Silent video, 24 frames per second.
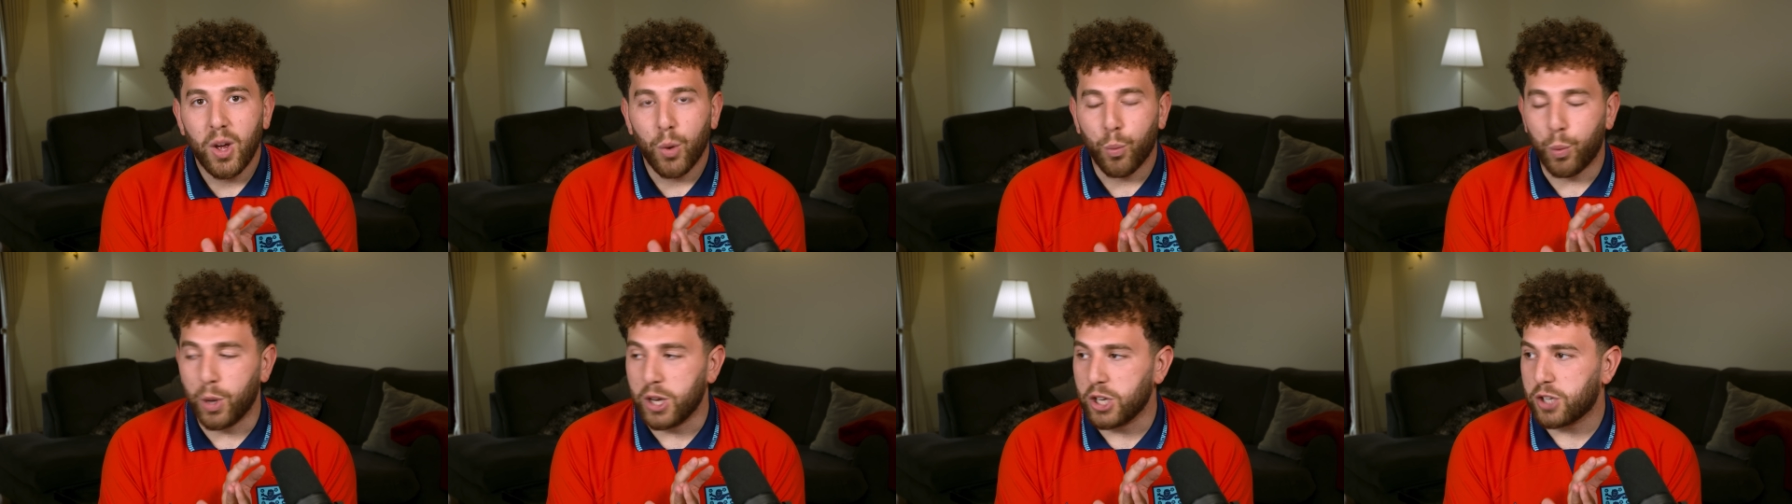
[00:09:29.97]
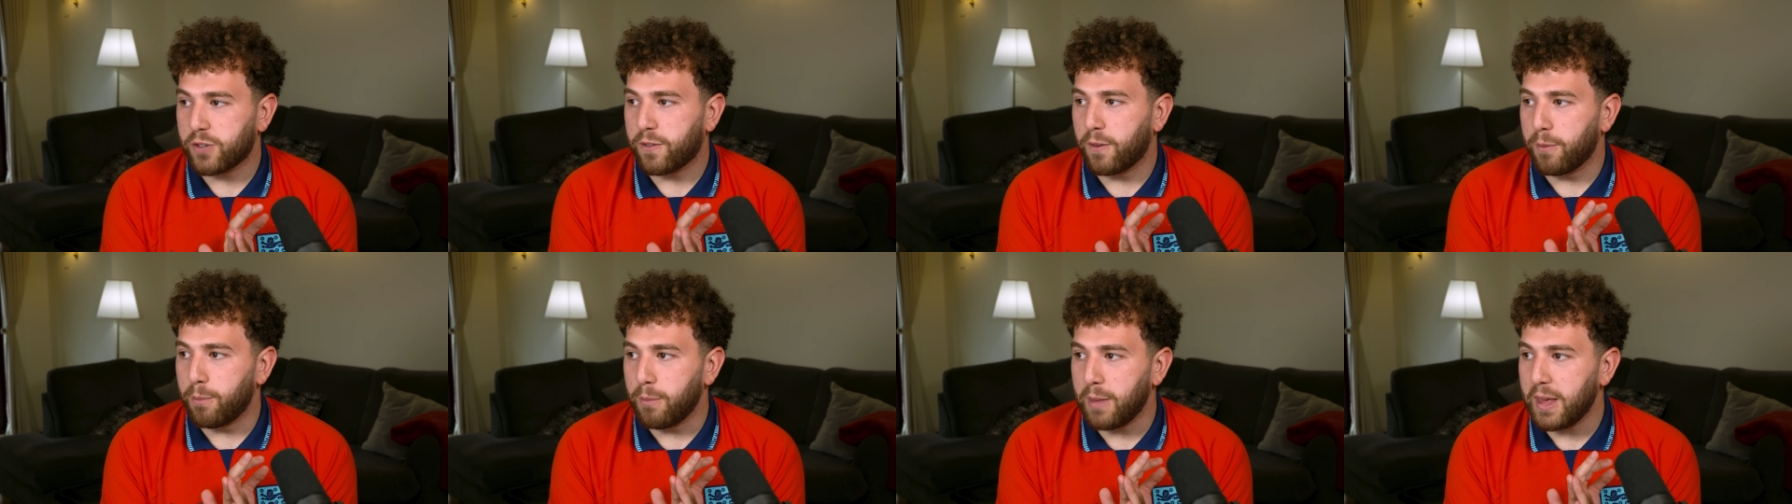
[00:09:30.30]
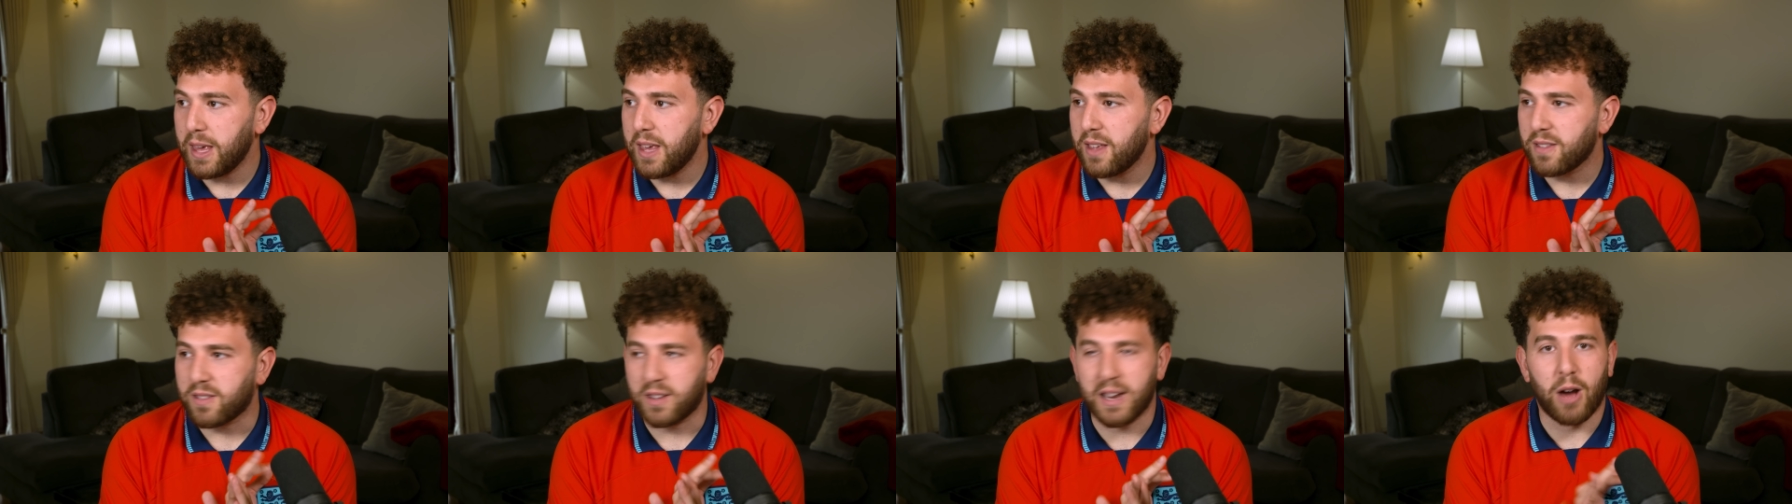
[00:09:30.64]
which for
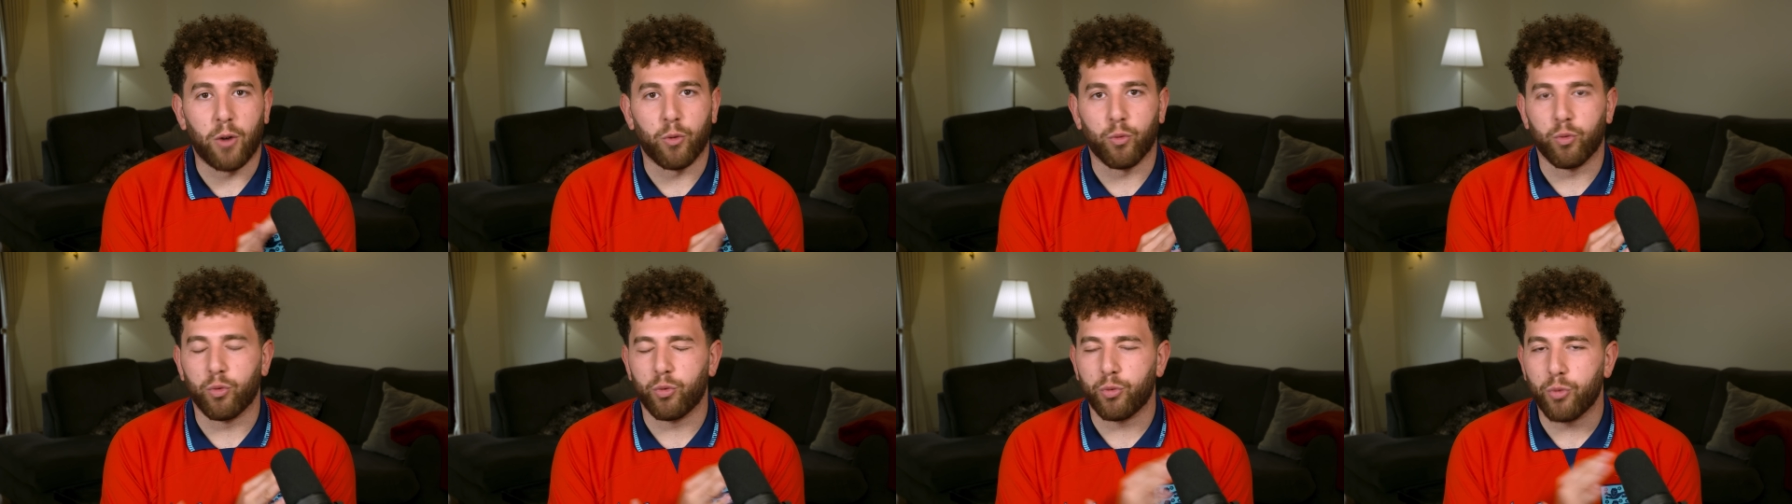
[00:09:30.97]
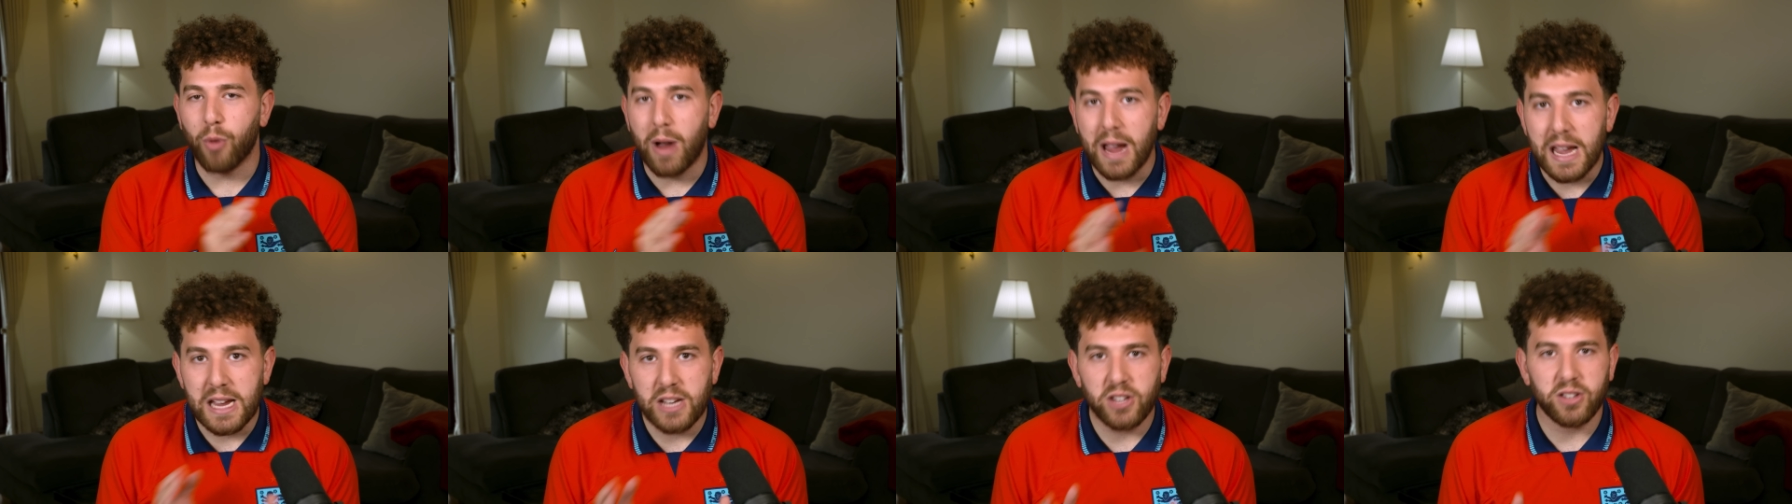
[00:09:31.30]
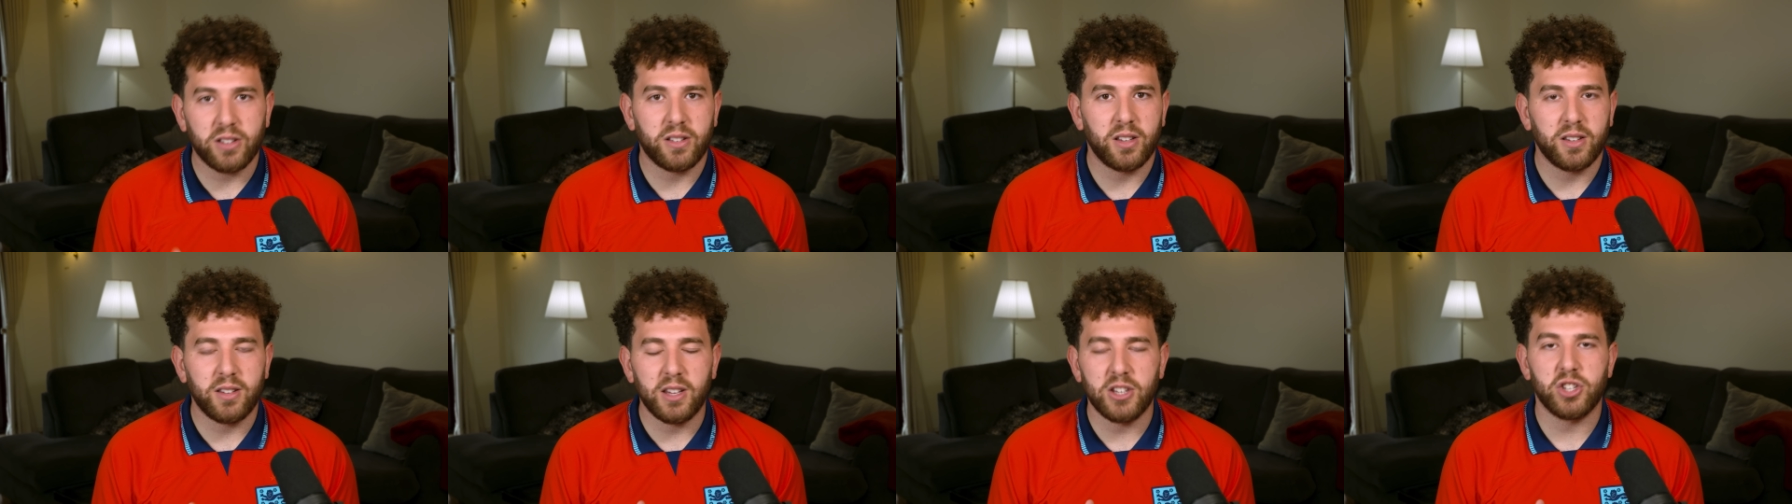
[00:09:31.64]
me is an
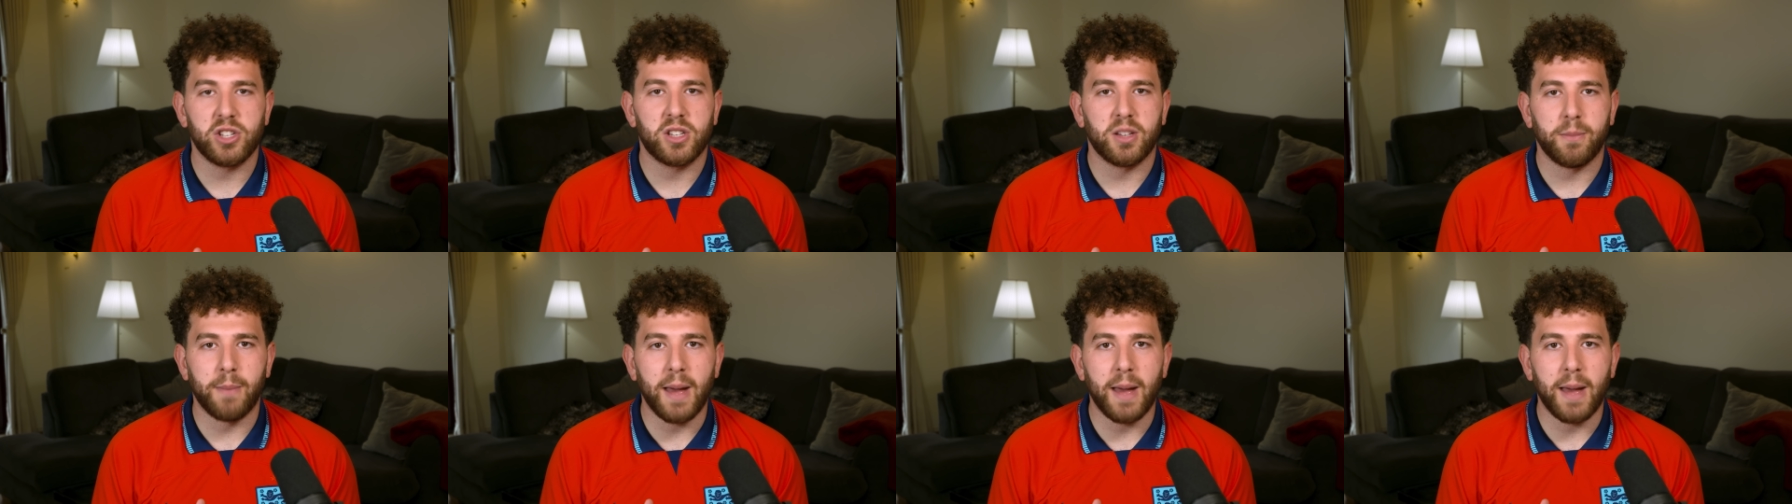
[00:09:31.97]
outrageous decision to